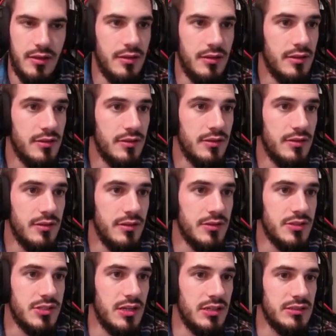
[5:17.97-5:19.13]

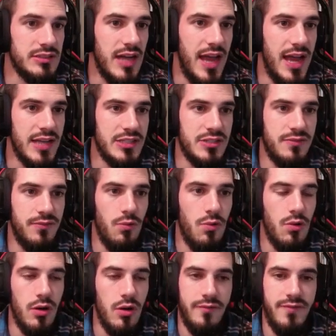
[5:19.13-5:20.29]
it's gonna last
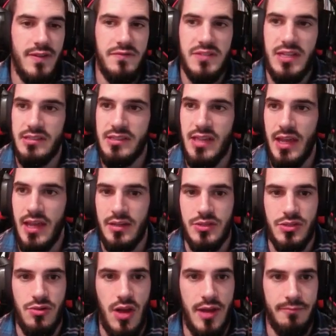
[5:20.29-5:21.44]
for 15 seconds,
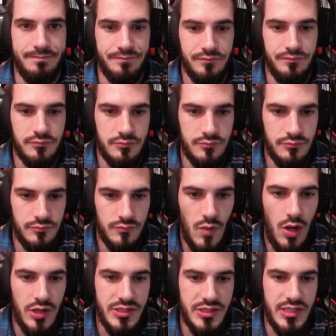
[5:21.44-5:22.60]
right?
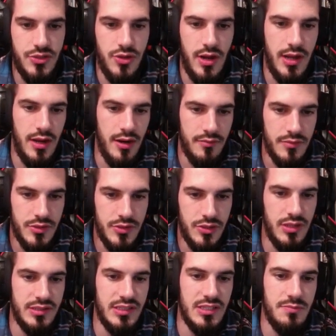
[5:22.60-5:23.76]
Oh, it says right here. So
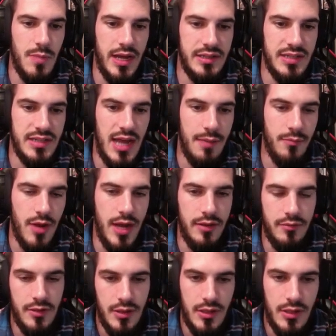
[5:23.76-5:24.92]
this is my time, right?
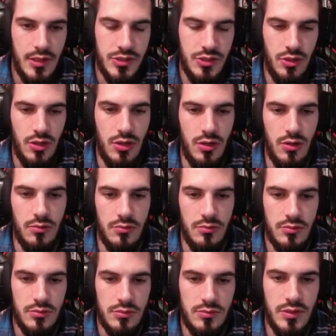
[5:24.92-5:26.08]
So
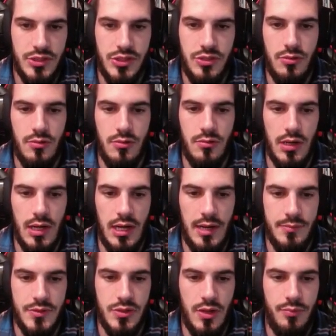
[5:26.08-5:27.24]
let's do,
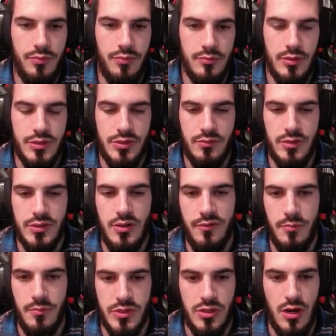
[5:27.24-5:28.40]
let's go
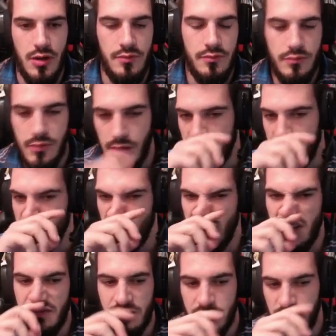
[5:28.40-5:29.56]
from the start. I just want
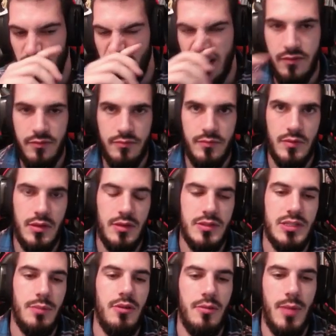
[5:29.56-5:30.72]
to, sorry,
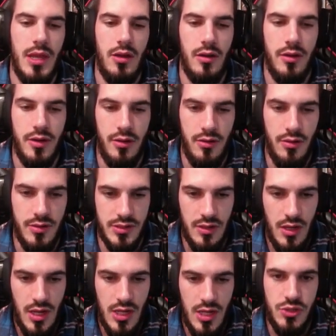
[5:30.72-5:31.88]
some of you may already know this.
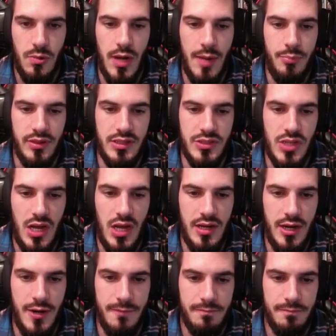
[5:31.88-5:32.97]
So when I put this on here,